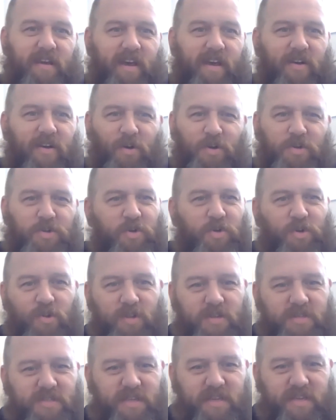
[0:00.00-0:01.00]
Ocean
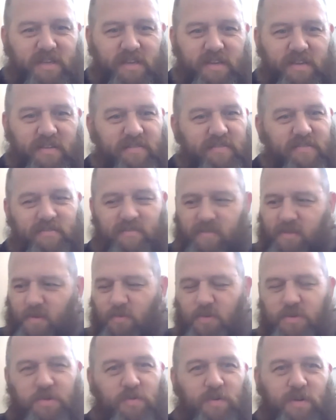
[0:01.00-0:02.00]
Colour Scene,
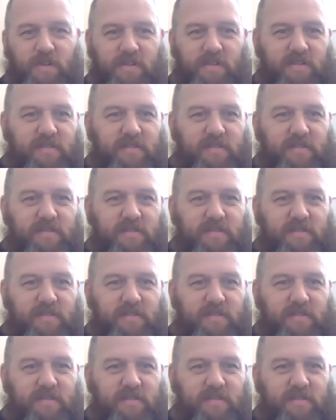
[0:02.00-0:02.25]
usual.